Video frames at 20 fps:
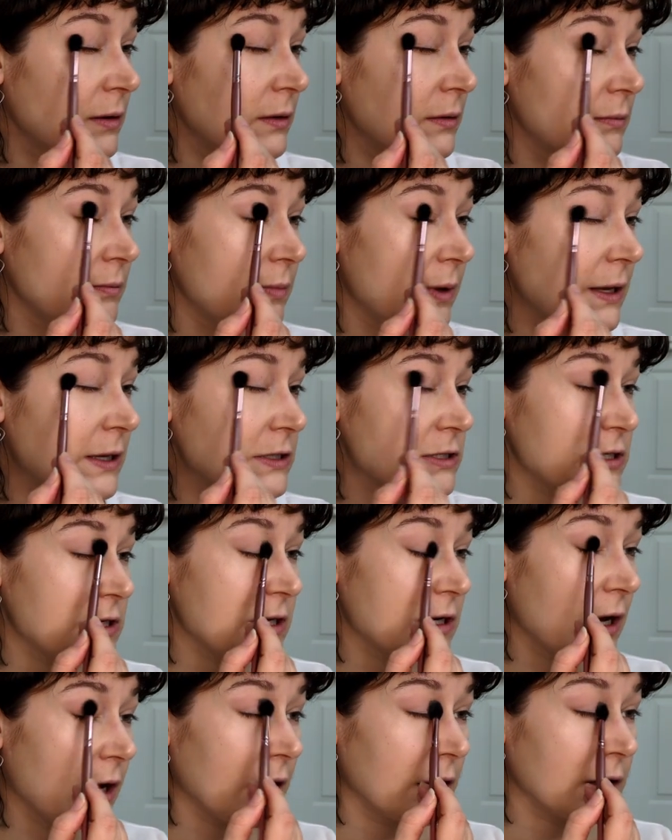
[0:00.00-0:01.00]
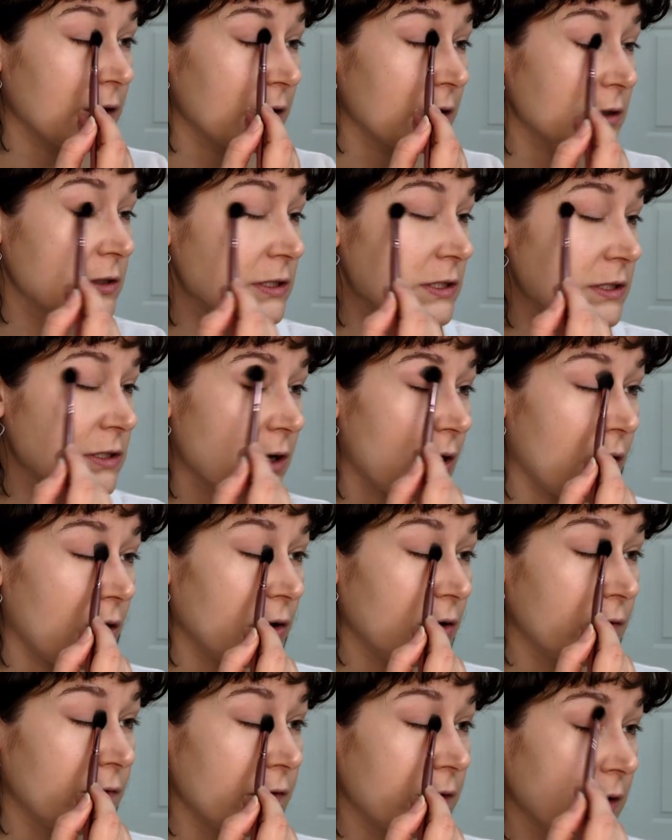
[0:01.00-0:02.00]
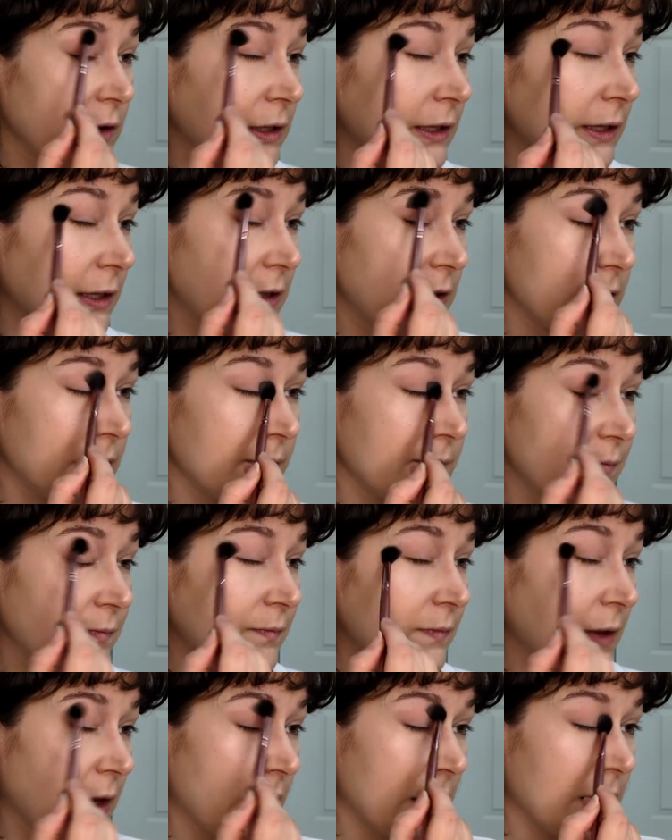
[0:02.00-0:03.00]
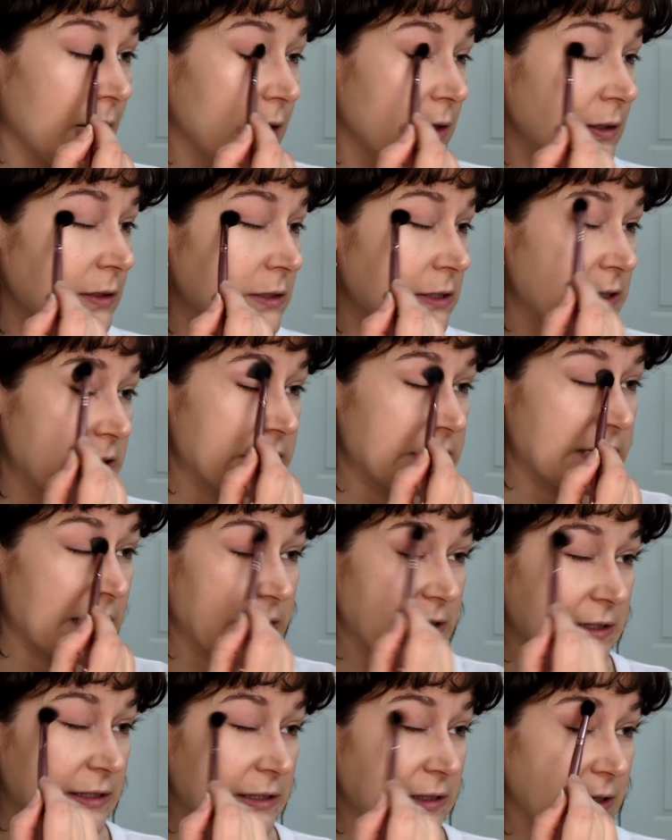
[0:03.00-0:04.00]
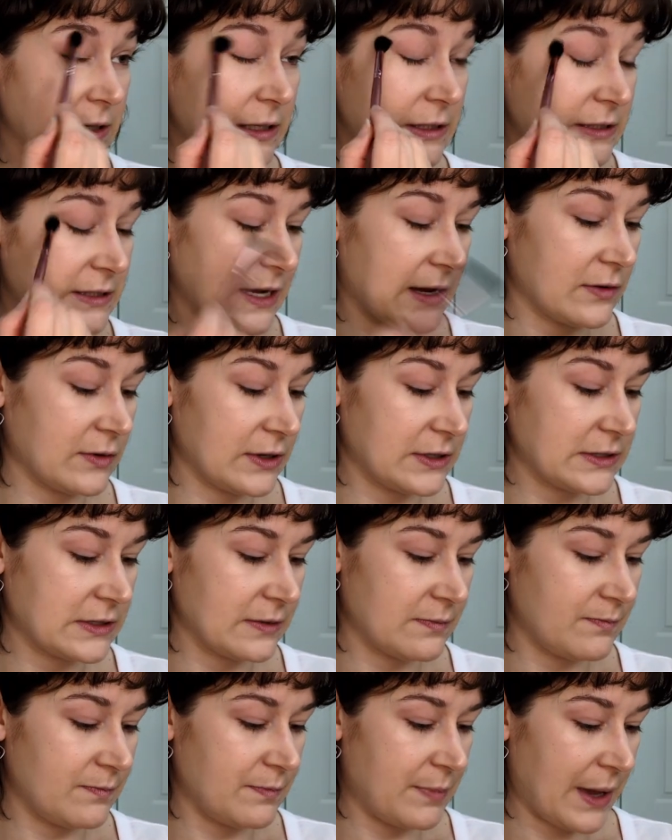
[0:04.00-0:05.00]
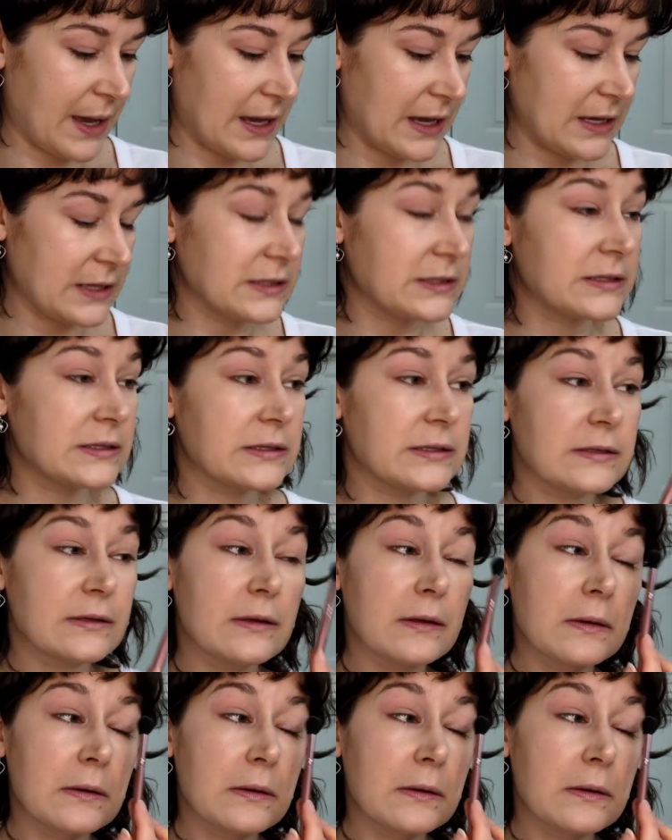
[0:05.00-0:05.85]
beigey color just all over the lid to set it down as a base.